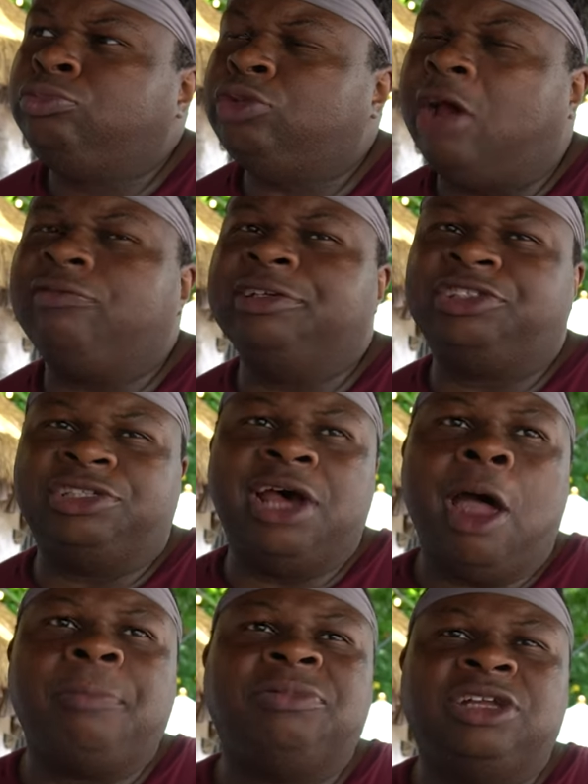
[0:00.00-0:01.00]
Definitely
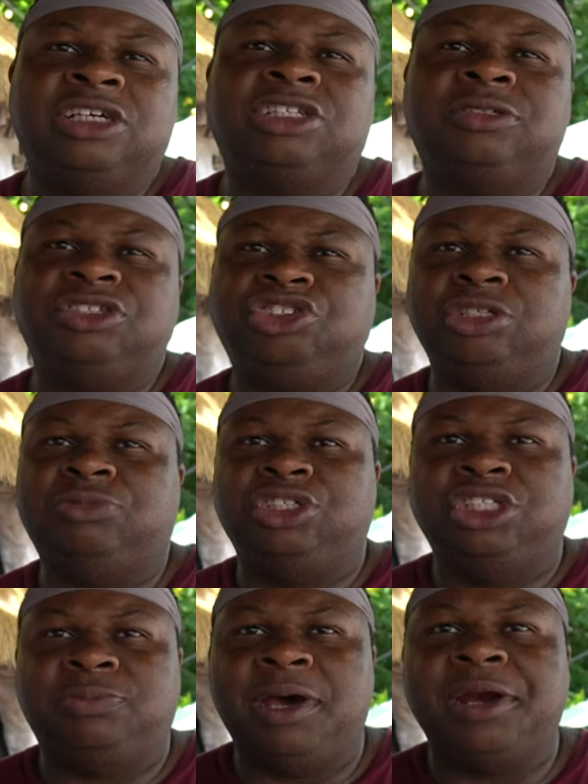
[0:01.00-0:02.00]
Sanaa. Does cheap
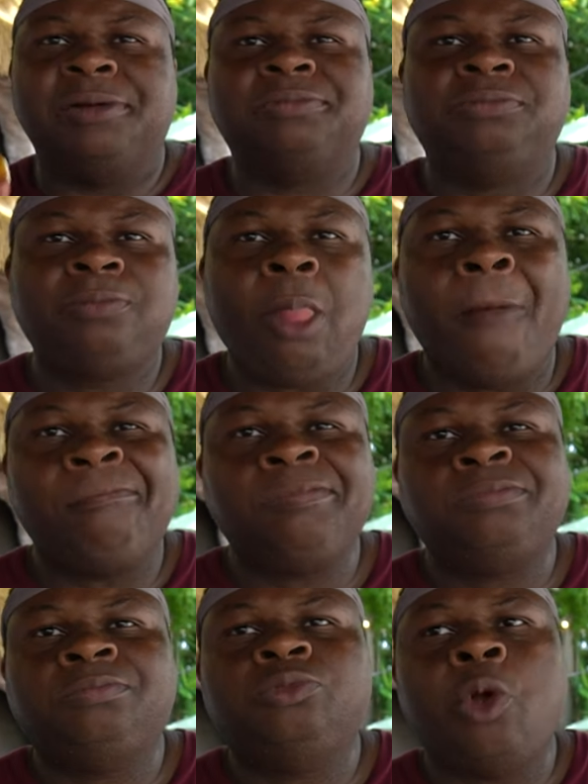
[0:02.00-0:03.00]
cheese better
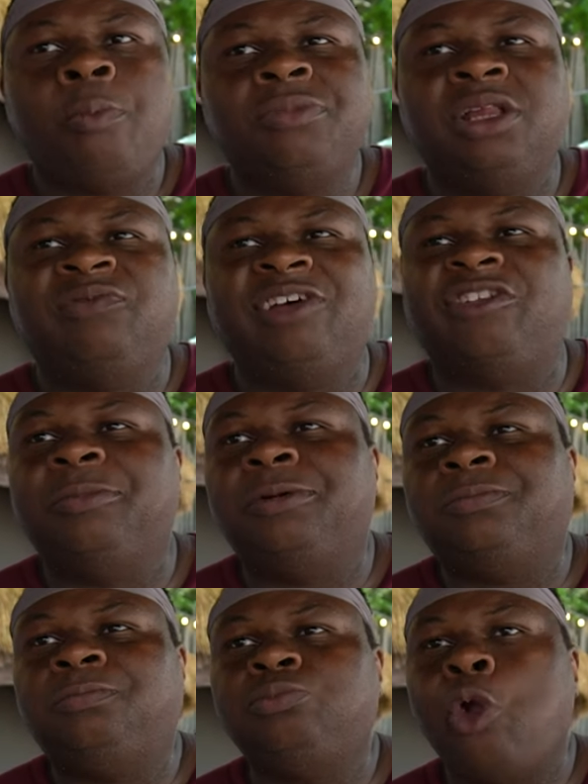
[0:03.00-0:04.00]
than the festival?
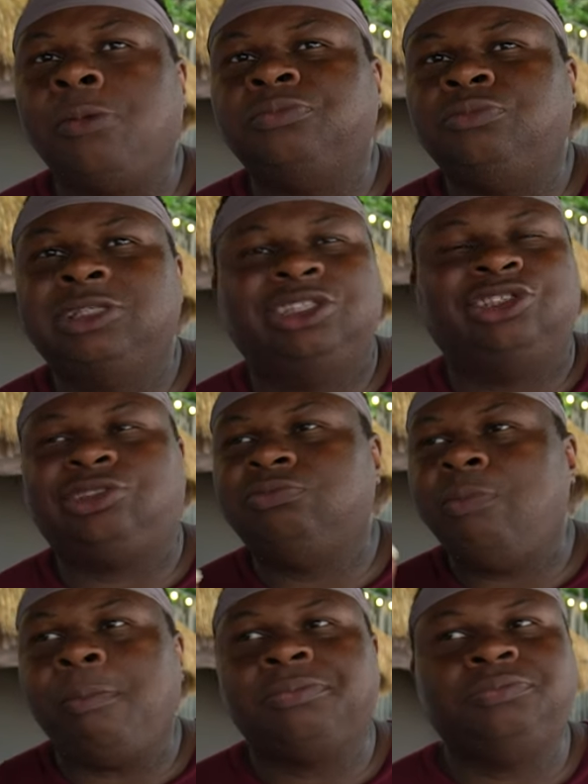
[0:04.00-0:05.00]
It's just
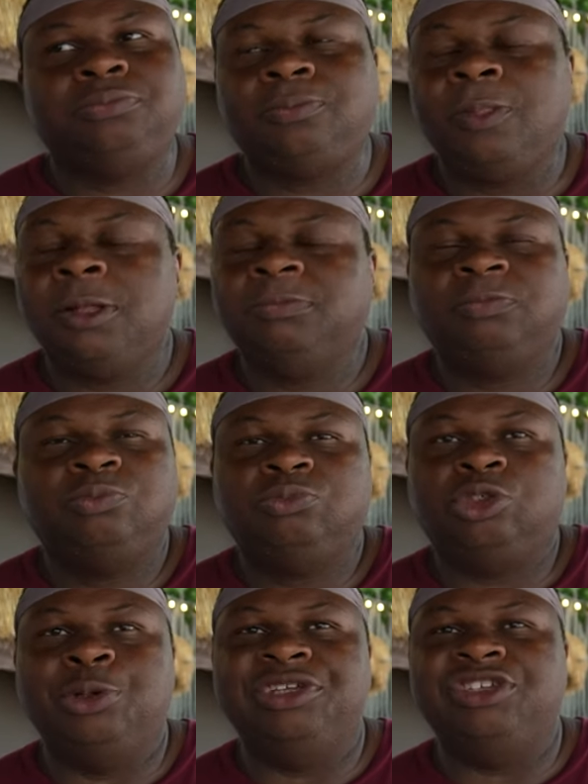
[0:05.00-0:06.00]

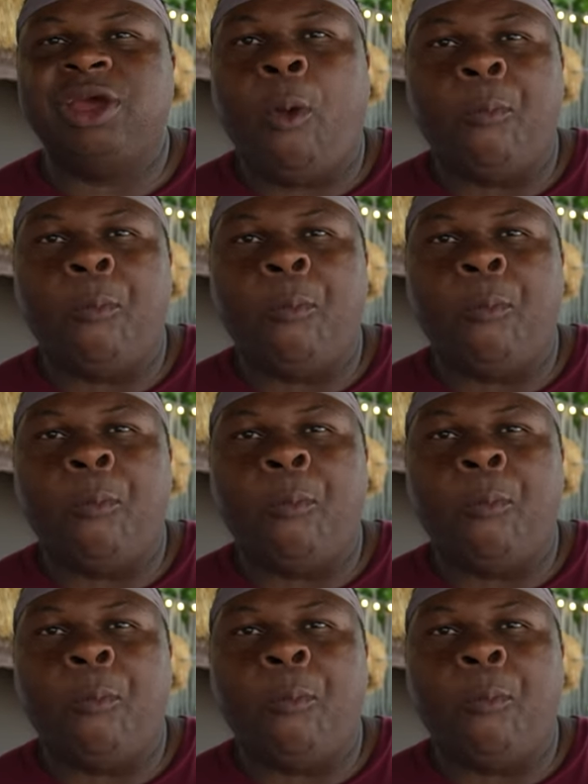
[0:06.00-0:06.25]
too easy.